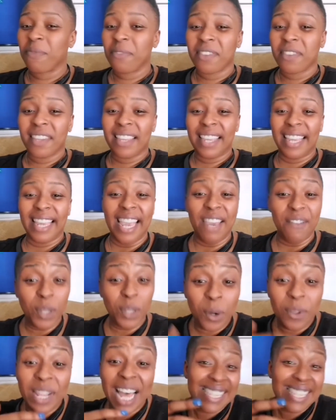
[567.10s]
even though
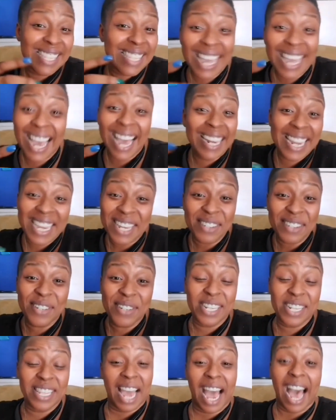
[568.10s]
that's the kind of energy
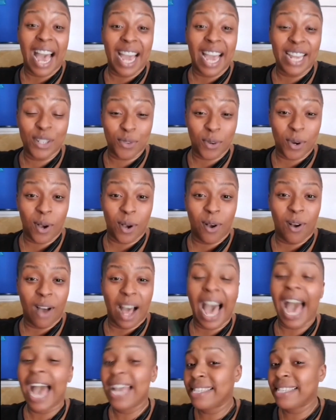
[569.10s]
that I draw,
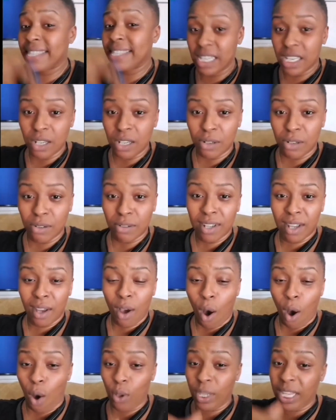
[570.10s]
I still
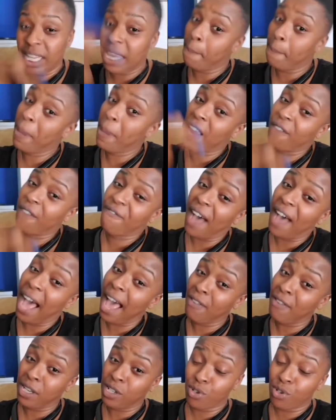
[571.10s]
only get paid
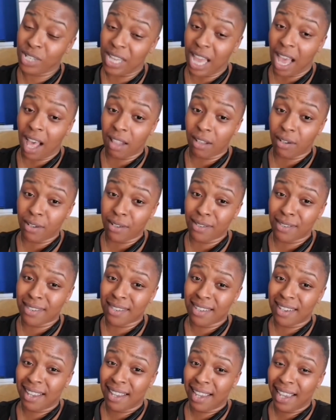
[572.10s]
$500
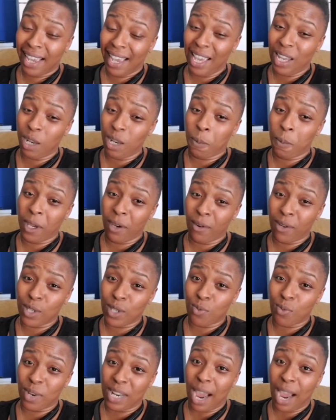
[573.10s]
an appearance
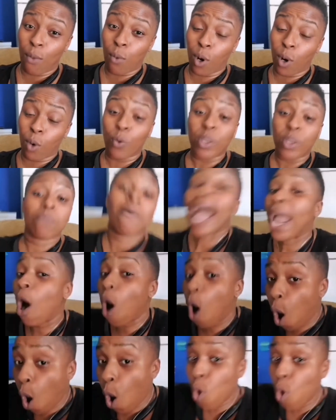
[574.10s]
when I work with my
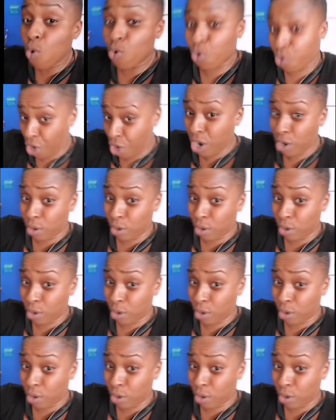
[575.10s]
own crew.